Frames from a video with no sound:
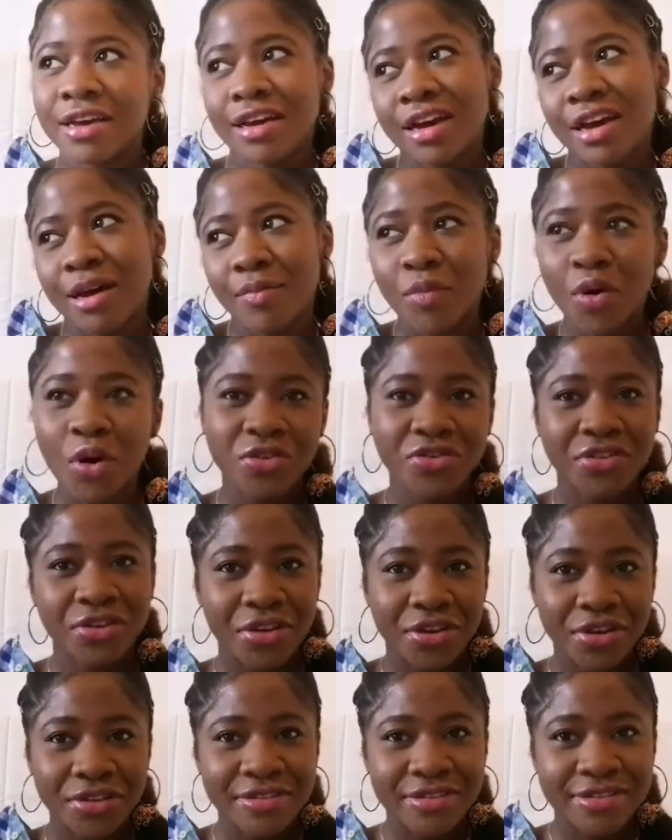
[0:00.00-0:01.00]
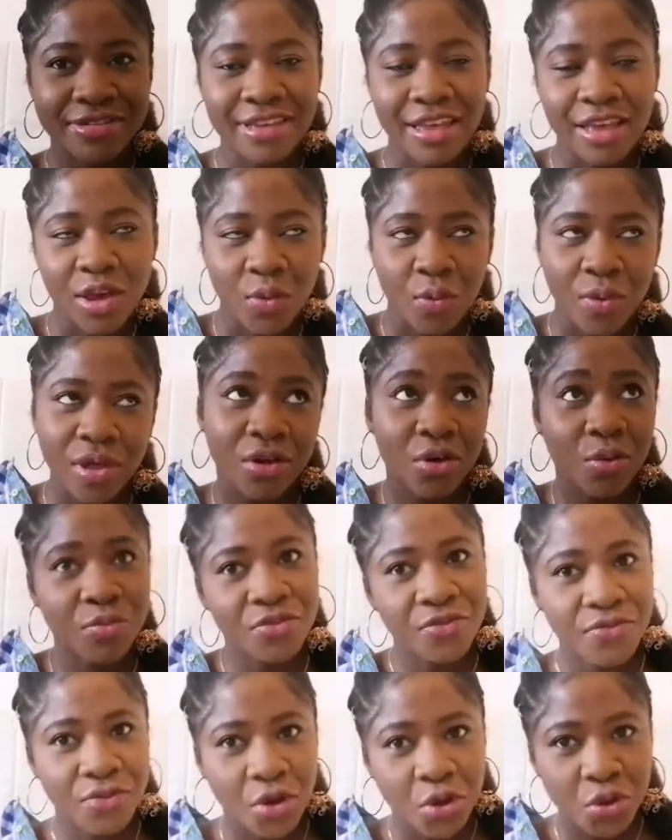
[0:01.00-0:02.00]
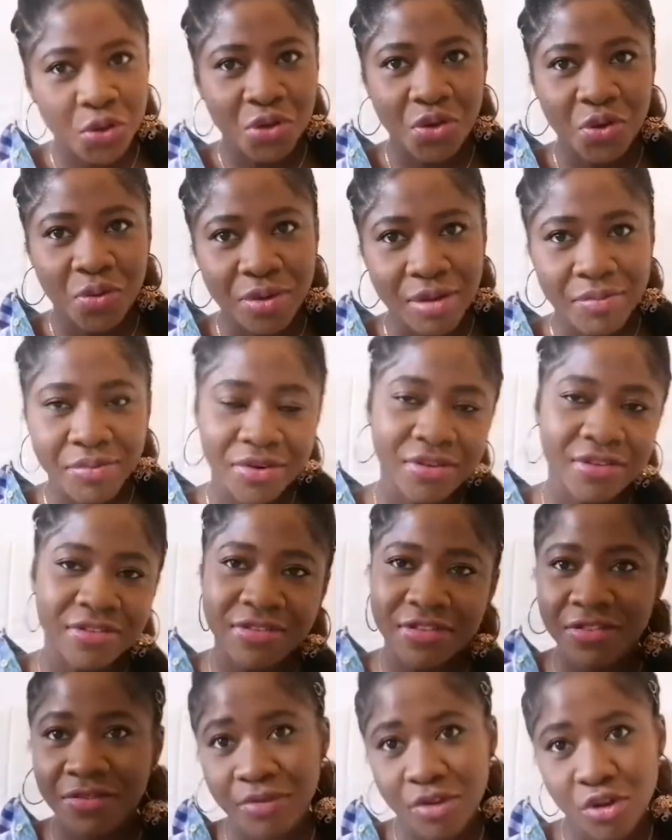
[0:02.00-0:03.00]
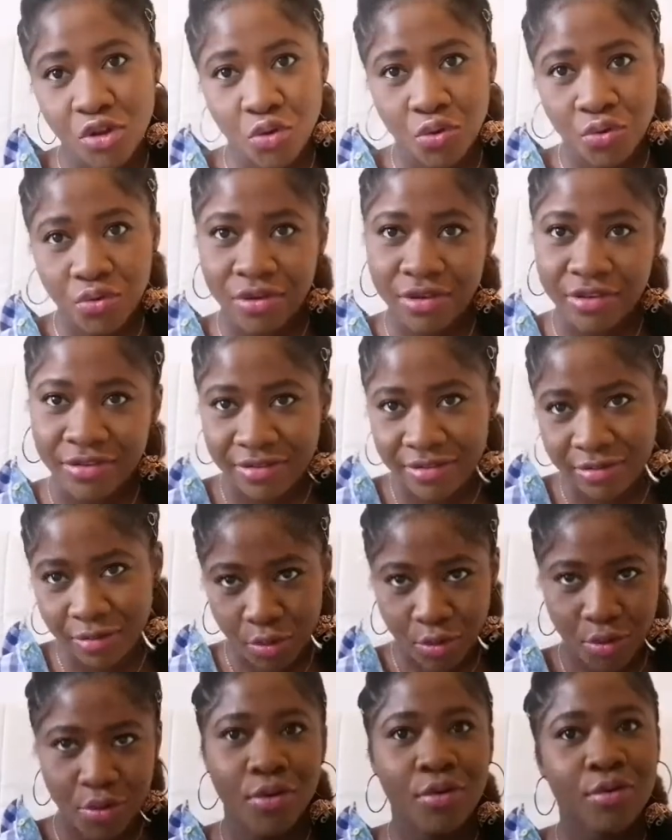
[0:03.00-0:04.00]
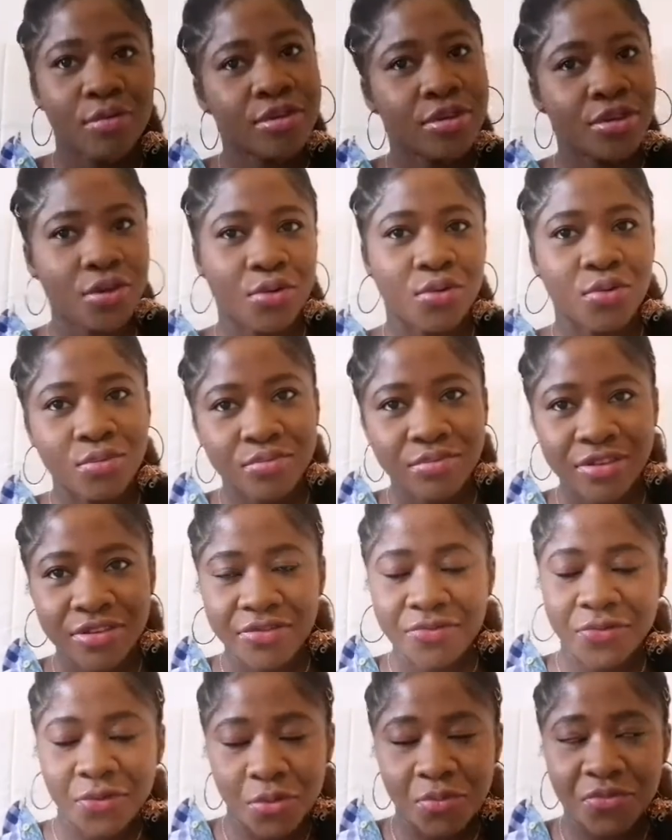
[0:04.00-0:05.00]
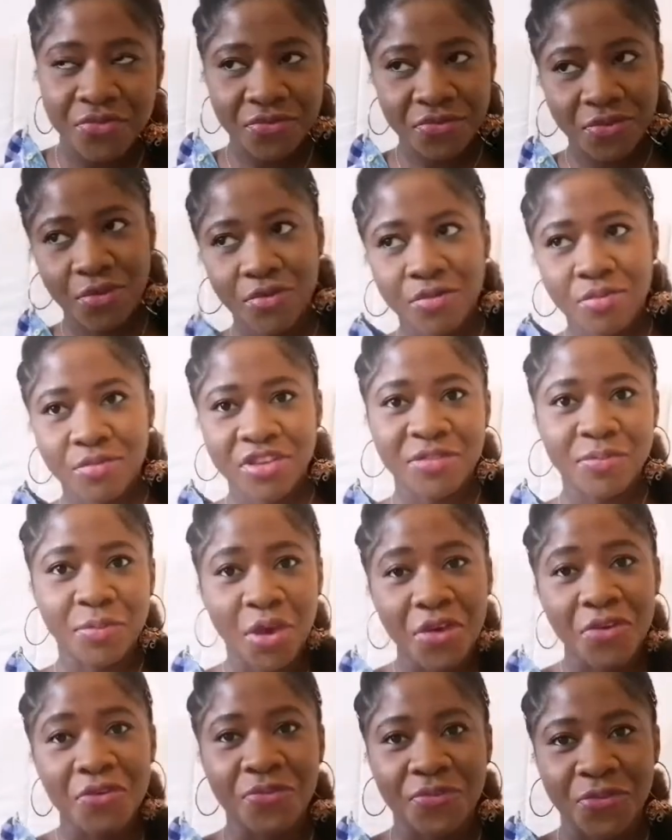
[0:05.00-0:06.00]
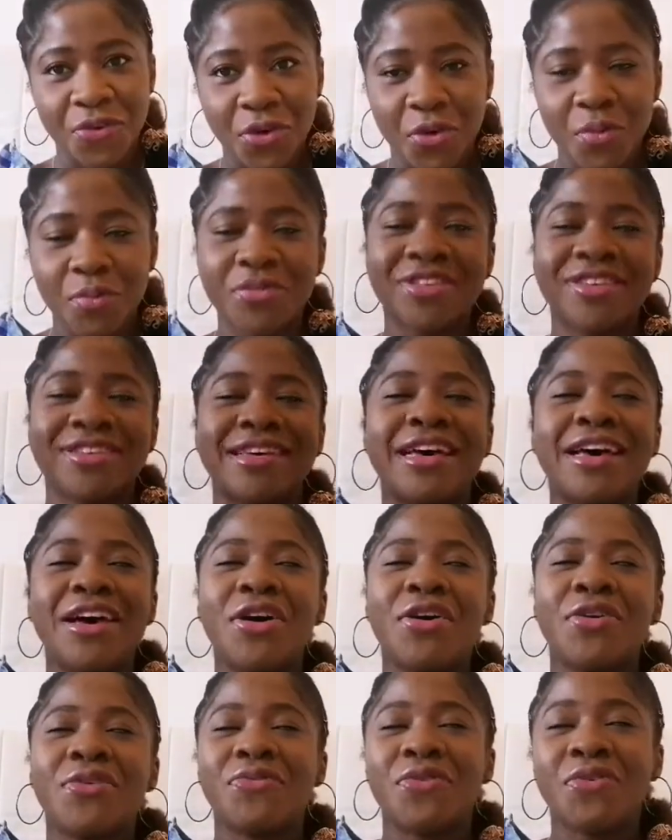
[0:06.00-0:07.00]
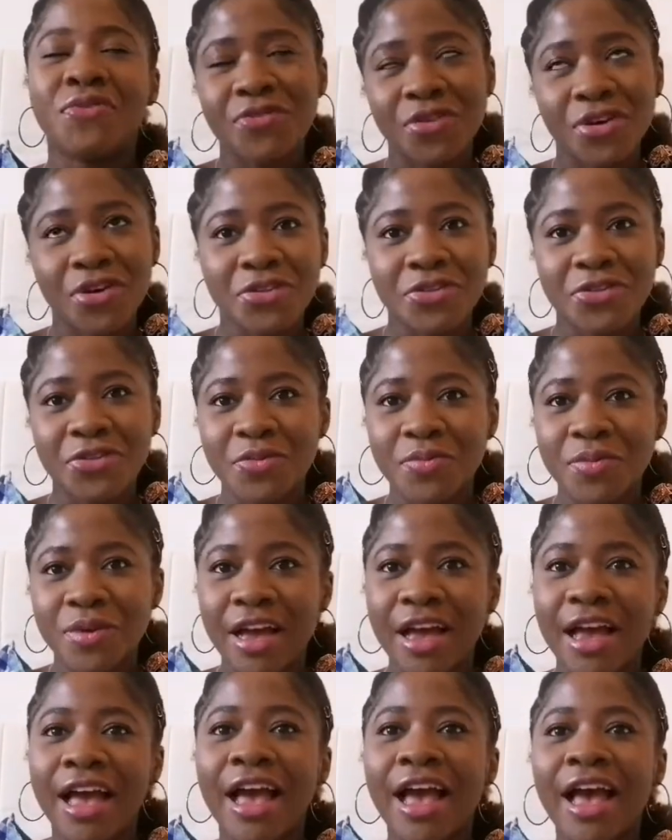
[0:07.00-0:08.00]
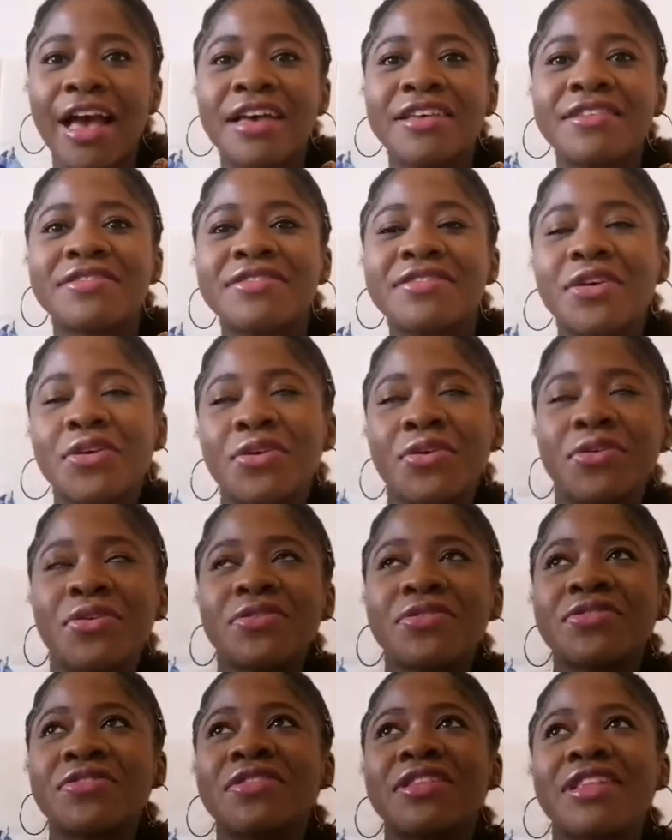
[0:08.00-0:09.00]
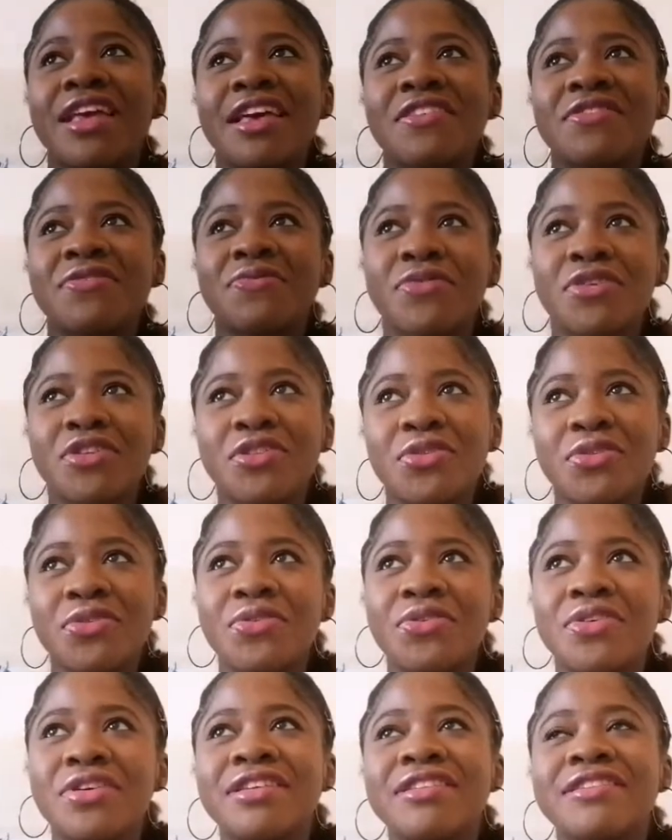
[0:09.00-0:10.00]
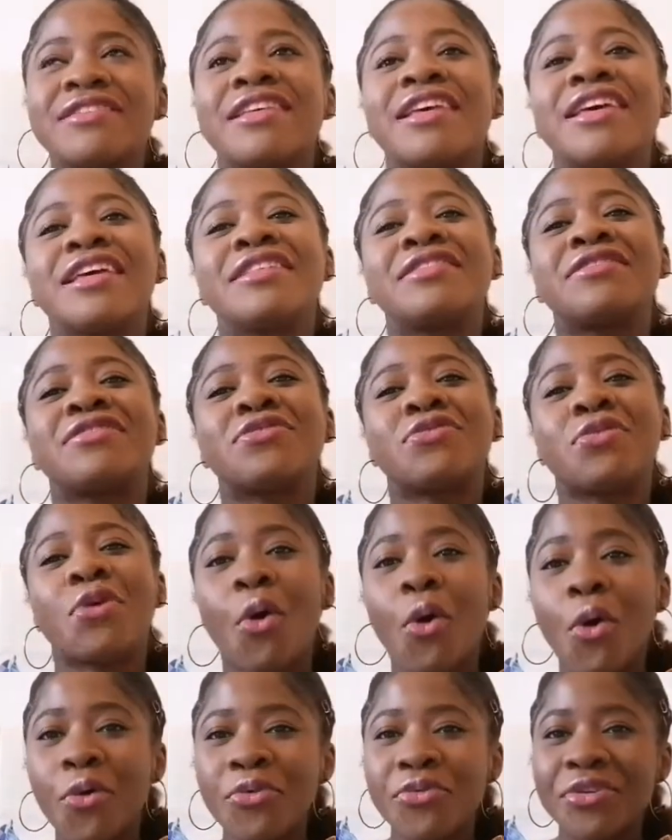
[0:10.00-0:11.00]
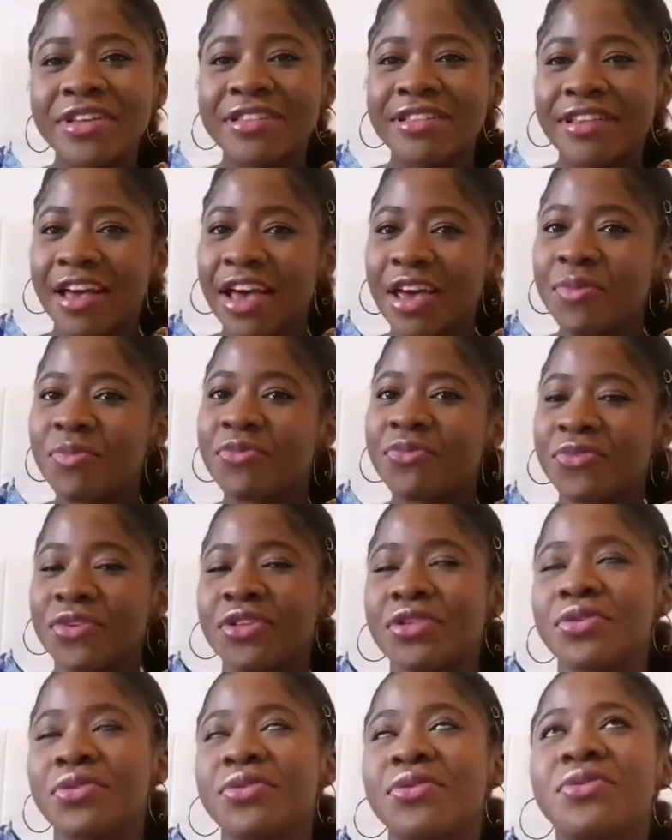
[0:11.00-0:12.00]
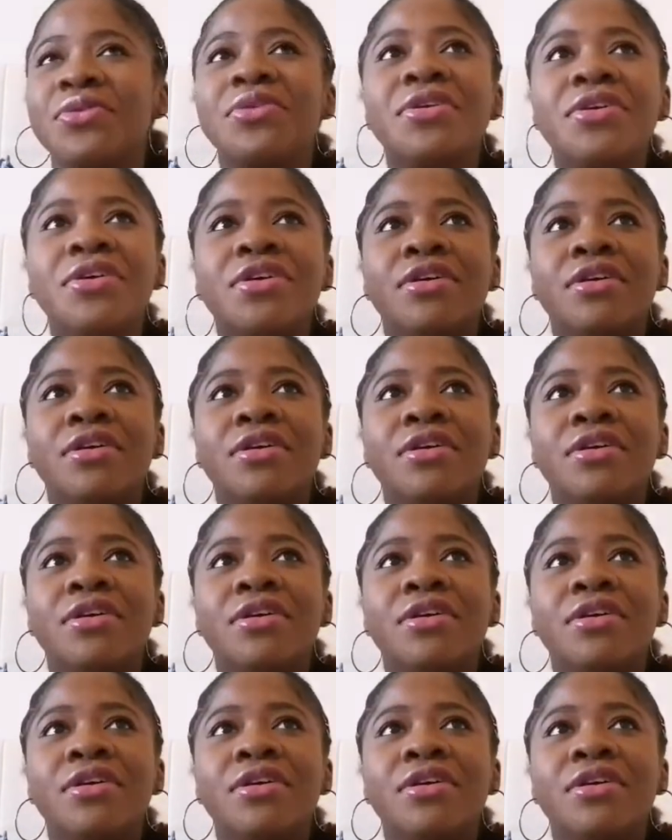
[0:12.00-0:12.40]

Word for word: I'm also going to say welcome to Vlogtober because this video is, you know, it's filmed for, it's being filmed for Vlogtober. So today's video is a story time video.